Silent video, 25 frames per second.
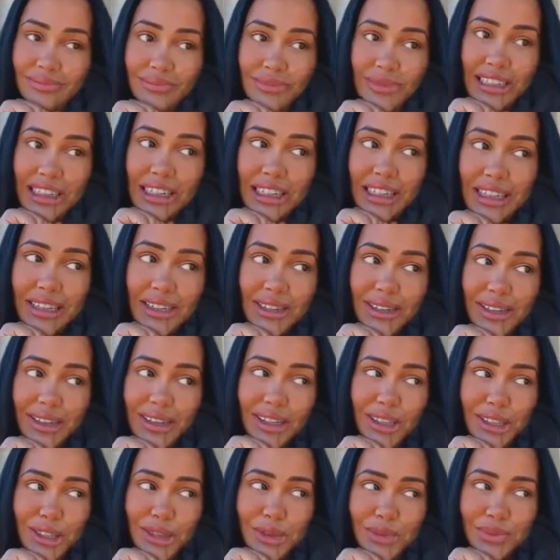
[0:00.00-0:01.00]

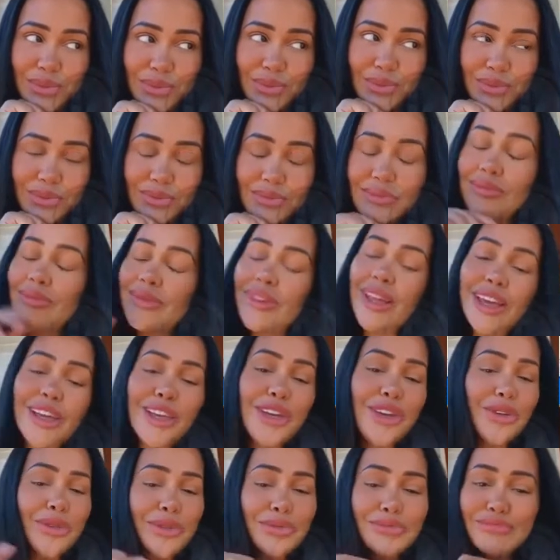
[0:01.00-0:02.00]

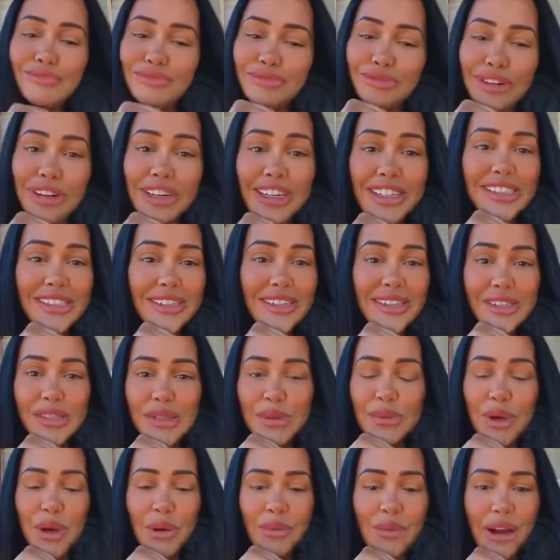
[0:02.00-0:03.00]
Thank you for listening
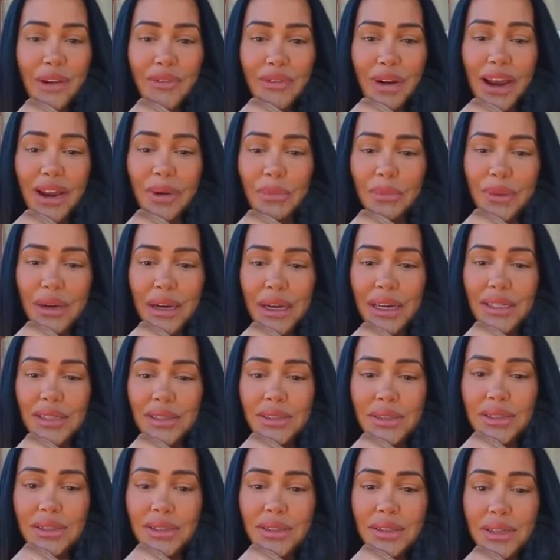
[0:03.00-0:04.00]
to me on my rant, but
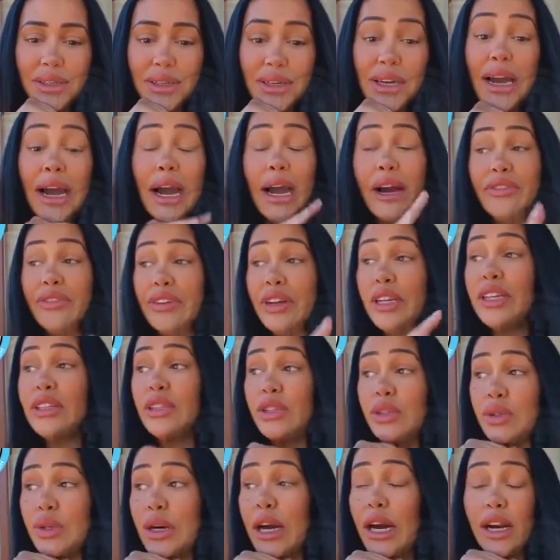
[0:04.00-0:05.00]
I really
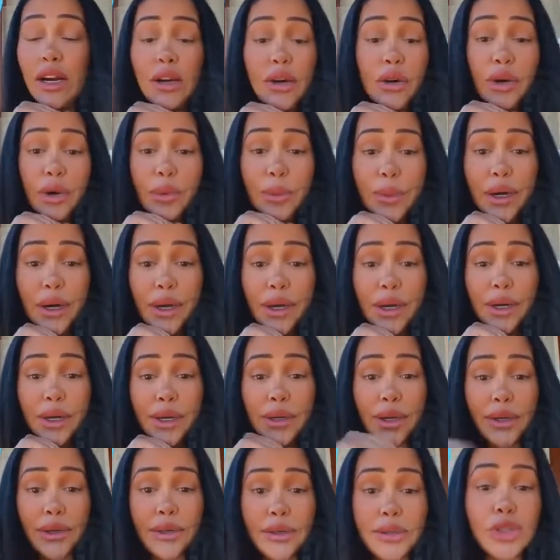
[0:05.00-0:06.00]
do gotta go to work.
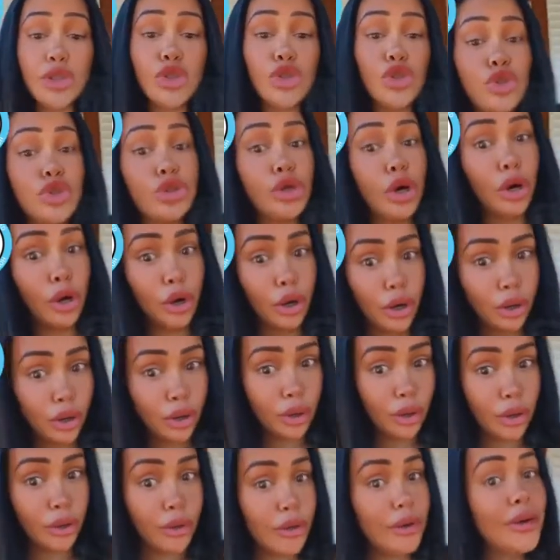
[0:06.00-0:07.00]

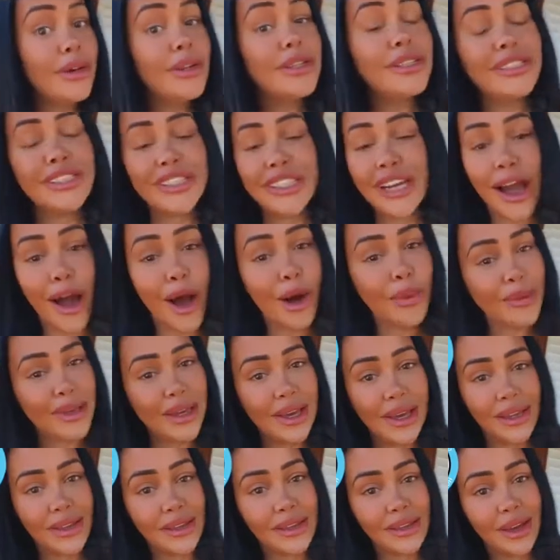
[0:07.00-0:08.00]
So, ciao, mi
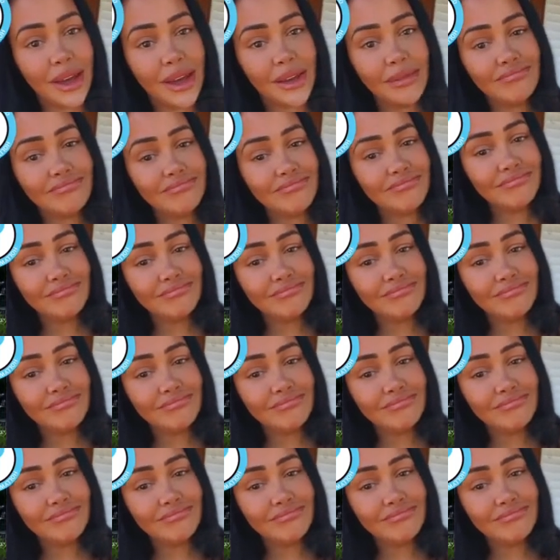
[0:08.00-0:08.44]
gente.